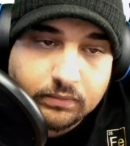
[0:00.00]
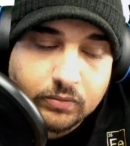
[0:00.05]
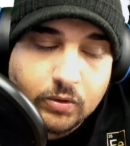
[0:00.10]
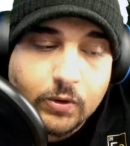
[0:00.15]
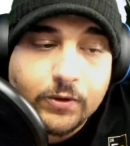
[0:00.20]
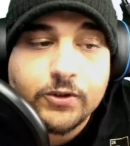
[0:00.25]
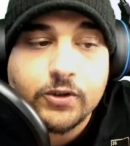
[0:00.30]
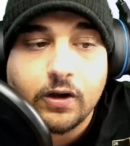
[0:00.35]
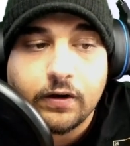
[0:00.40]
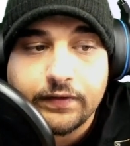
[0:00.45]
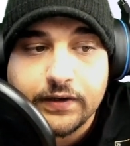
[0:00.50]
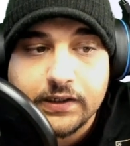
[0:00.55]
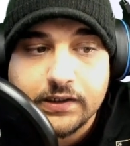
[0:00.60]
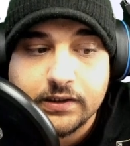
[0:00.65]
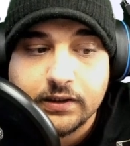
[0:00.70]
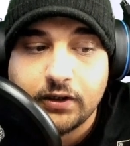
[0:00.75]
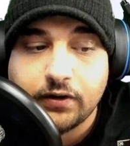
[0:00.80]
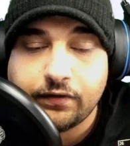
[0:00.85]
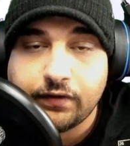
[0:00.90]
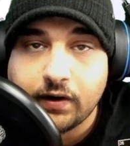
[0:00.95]
And also,
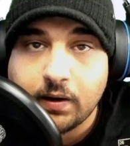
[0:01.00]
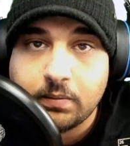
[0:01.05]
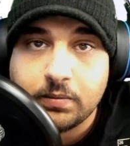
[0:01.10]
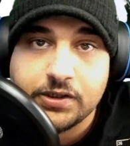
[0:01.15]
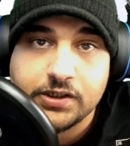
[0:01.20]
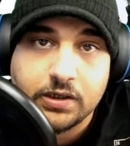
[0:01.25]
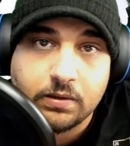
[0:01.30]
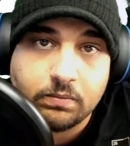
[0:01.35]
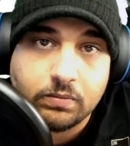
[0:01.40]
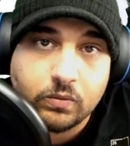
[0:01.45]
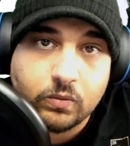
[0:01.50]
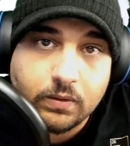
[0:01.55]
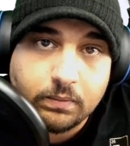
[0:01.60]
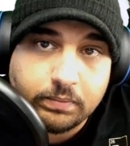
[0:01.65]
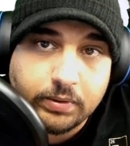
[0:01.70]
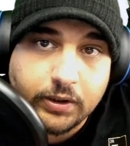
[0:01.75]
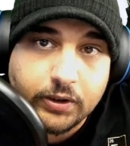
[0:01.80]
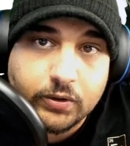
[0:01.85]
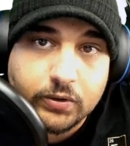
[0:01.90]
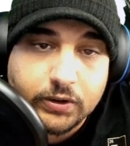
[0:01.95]
obviously, your family's number one
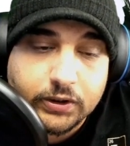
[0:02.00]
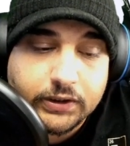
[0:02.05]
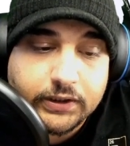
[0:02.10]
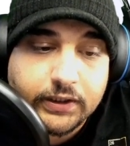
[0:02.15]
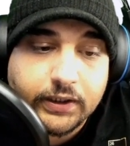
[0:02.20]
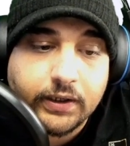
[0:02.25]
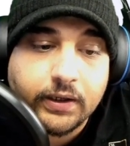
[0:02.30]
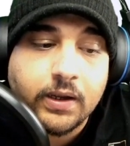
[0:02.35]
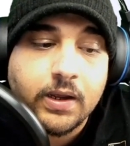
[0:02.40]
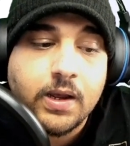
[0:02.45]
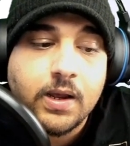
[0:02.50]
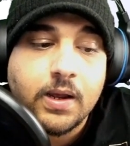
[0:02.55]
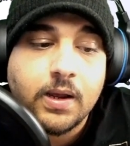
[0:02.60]
priority.